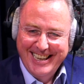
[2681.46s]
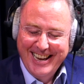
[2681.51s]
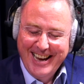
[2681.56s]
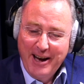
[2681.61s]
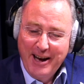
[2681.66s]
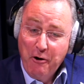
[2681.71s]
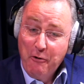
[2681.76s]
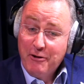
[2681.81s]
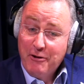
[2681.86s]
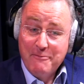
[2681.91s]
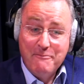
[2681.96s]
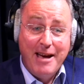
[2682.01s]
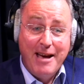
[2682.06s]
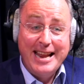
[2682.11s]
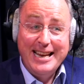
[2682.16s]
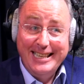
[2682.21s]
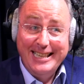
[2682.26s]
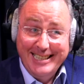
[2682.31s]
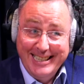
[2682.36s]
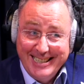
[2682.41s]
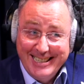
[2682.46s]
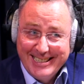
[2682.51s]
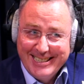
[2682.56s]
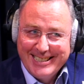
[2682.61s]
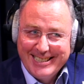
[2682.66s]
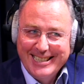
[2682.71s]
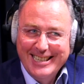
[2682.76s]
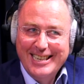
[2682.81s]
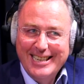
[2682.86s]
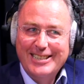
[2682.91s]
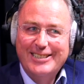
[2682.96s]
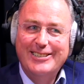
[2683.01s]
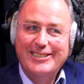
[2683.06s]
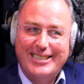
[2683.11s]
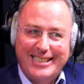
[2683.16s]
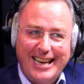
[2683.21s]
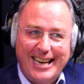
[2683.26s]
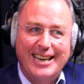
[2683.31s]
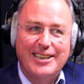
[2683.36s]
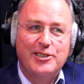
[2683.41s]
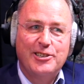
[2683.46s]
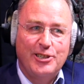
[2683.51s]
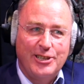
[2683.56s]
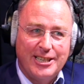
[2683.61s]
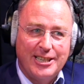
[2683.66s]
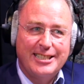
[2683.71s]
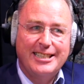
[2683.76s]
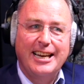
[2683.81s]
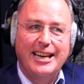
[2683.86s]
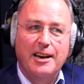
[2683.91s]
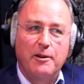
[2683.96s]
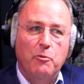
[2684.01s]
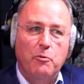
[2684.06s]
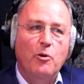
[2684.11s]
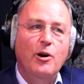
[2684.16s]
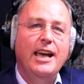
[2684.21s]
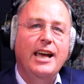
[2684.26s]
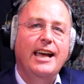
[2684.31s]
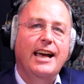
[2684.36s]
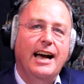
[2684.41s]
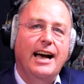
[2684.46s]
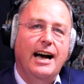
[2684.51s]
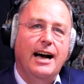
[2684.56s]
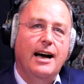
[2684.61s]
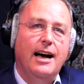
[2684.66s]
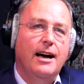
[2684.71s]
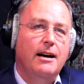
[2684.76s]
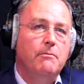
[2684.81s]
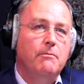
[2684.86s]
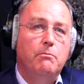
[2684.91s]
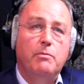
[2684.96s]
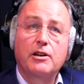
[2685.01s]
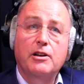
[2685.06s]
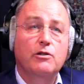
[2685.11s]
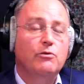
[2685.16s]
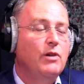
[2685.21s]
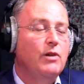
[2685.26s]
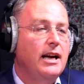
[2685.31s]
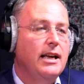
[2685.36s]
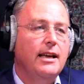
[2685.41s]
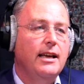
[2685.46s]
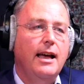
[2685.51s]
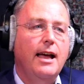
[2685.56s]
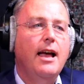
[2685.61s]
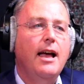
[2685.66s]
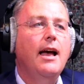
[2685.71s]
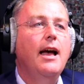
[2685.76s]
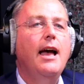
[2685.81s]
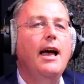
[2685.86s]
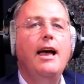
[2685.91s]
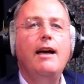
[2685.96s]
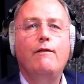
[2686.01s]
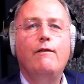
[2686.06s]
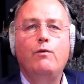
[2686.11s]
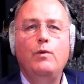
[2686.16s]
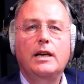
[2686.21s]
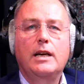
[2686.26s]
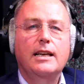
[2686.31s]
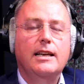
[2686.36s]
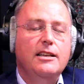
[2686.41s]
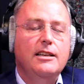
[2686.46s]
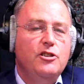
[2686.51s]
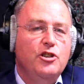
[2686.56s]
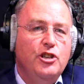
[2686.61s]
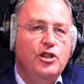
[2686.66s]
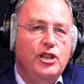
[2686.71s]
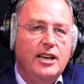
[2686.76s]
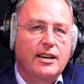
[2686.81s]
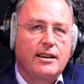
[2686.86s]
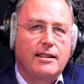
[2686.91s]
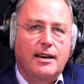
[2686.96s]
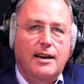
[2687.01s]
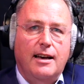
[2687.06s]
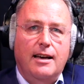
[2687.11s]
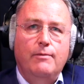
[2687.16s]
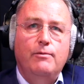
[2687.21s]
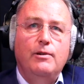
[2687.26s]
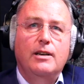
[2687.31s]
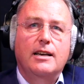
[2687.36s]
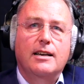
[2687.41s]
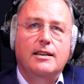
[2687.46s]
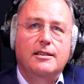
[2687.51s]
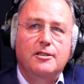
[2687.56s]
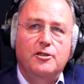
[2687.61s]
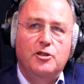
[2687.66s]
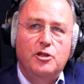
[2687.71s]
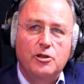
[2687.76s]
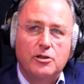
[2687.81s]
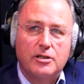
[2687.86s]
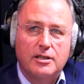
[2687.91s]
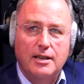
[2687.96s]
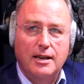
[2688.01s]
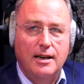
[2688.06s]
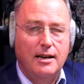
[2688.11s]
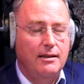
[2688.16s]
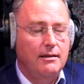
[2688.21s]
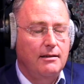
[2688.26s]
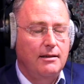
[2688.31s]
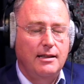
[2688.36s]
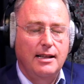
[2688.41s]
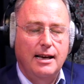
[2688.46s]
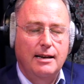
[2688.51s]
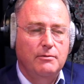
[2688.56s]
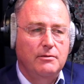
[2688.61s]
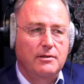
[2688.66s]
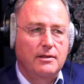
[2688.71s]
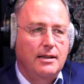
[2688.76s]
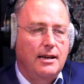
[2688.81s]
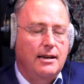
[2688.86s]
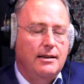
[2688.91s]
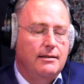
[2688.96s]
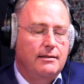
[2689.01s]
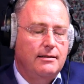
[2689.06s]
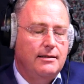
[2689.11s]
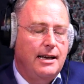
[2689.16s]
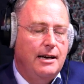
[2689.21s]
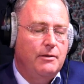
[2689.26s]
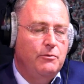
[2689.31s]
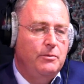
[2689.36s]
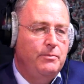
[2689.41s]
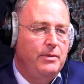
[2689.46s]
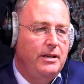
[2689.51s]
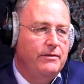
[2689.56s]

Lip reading: over many years to search in a certain way. But you're right. If we can engineer that, if we can introduce that, then that would be